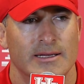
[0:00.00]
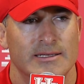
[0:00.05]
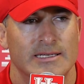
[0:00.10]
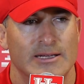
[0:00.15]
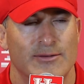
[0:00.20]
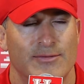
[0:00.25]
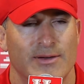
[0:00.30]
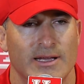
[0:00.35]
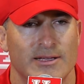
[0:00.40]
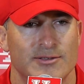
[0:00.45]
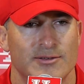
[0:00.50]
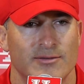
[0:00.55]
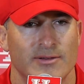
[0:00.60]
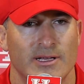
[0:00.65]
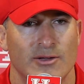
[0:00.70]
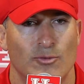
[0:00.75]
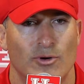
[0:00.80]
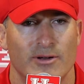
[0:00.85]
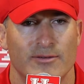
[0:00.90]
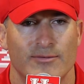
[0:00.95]

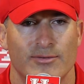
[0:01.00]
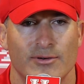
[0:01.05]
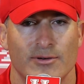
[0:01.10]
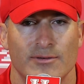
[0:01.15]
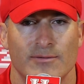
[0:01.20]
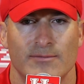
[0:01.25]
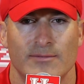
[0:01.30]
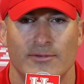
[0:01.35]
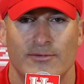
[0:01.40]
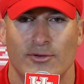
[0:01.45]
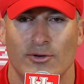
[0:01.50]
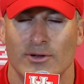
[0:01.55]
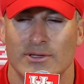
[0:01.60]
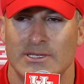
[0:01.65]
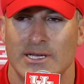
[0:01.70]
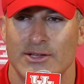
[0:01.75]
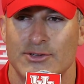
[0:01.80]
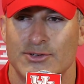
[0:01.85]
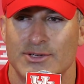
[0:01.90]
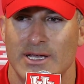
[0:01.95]
defensively, one for for a
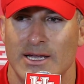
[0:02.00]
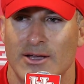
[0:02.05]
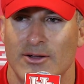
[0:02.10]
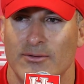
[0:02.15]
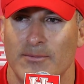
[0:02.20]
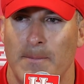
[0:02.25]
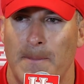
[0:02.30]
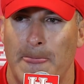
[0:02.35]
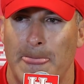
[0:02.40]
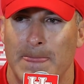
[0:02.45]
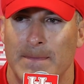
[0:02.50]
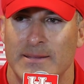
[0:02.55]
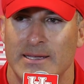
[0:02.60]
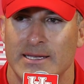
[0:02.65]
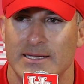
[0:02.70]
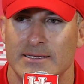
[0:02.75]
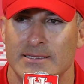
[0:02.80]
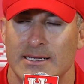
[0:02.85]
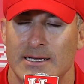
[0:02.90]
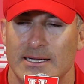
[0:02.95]
touchdown,
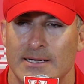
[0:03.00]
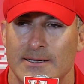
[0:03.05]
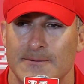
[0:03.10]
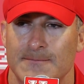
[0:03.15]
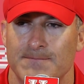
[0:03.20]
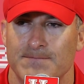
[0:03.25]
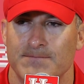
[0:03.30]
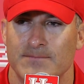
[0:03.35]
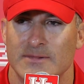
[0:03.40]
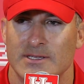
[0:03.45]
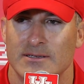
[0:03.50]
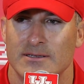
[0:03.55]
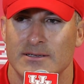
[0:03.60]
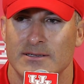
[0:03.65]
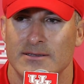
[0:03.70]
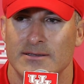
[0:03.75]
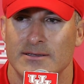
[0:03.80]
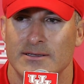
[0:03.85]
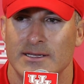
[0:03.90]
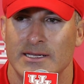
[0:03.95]
and um,
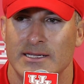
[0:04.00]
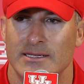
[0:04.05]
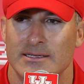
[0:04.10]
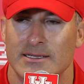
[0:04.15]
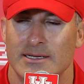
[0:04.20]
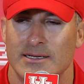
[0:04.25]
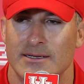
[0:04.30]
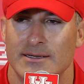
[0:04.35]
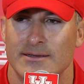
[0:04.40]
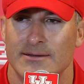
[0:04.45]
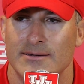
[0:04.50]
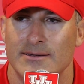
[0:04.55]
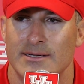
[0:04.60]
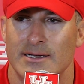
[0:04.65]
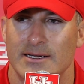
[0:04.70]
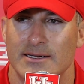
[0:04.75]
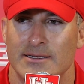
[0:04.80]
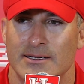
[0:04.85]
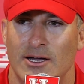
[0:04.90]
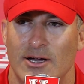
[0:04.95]
uh, and
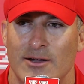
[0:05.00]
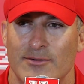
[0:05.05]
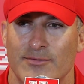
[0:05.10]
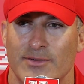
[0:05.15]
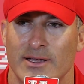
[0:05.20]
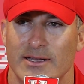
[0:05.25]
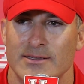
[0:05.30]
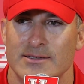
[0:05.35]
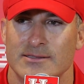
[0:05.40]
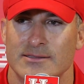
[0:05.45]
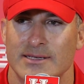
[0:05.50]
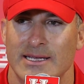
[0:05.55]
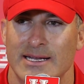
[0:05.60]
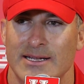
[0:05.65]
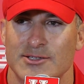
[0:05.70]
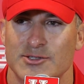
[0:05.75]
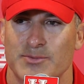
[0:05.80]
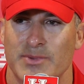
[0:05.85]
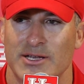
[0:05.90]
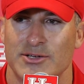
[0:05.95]
on offense and
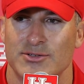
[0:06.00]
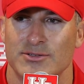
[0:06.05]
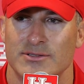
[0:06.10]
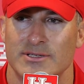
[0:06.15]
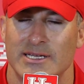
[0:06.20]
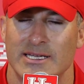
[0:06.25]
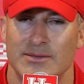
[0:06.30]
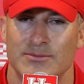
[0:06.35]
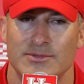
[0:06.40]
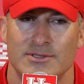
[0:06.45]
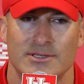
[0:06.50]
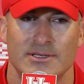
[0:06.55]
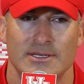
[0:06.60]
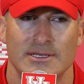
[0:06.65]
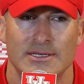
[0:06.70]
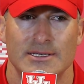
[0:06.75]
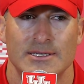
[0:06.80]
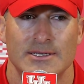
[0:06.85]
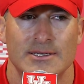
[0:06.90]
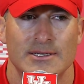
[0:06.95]
on special teams,
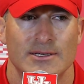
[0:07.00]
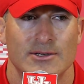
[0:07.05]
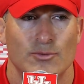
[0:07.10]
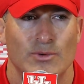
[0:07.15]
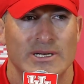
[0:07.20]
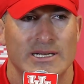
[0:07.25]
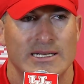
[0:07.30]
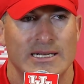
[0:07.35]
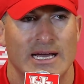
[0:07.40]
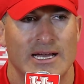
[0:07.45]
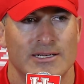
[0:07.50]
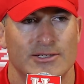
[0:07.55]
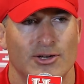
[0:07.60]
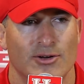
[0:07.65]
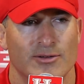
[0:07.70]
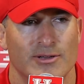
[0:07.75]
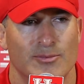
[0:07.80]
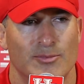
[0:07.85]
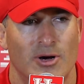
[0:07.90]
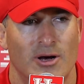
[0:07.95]
we did not
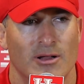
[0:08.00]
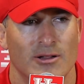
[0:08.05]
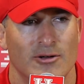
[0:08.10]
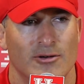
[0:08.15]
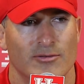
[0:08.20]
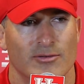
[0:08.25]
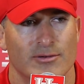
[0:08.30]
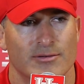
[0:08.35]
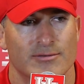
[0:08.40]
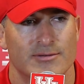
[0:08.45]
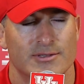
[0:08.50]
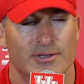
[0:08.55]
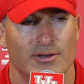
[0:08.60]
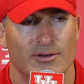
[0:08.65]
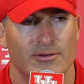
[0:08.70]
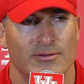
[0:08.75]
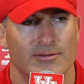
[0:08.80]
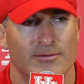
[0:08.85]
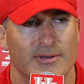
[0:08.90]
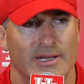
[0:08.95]
turn the ball over.
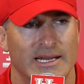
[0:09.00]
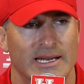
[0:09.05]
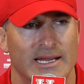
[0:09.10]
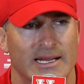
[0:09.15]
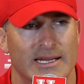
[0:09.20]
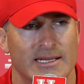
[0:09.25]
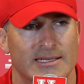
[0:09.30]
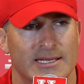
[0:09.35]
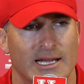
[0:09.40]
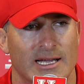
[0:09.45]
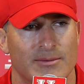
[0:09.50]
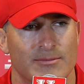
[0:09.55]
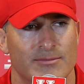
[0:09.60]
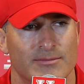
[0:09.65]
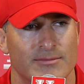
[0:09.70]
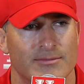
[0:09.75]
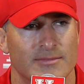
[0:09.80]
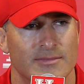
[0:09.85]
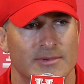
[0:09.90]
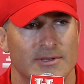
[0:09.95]
So
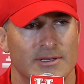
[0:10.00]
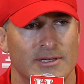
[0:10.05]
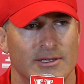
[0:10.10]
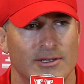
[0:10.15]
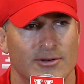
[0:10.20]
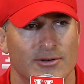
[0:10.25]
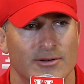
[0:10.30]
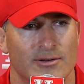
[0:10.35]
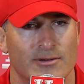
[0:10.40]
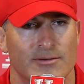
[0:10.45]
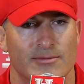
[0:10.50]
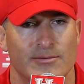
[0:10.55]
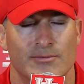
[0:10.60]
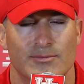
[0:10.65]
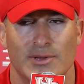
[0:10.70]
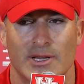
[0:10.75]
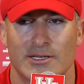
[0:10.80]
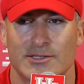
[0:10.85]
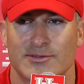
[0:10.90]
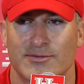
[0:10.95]
anytime you're
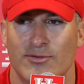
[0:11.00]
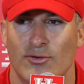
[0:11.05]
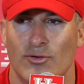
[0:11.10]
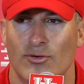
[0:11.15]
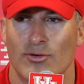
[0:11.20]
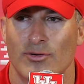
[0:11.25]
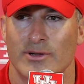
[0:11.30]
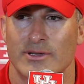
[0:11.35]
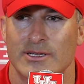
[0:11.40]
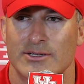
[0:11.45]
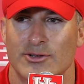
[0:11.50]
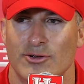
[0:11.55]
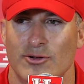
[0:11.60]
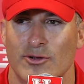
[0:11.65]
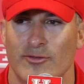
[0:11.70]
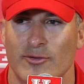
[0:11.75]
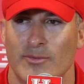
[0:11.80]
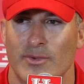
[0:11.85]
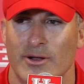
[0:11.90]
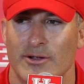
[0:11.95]
plus four in the
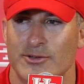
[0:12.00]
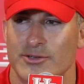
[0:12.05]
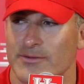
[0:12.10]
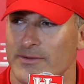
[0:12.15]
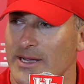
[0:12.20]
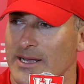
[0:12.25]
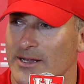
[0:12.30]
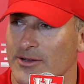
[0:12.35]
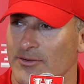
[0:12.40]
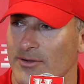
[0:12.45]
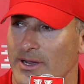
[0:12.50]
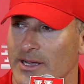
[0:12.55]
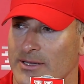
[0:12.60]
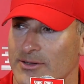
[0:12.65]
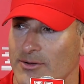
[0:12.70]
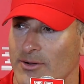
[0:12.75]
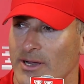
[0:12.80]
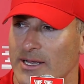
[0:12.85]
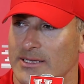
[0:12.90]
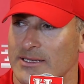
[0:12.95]
turnover margin, you've got a great,
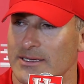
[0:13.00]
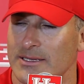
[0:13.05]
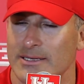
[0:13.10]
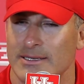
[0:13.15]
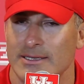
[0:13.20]
great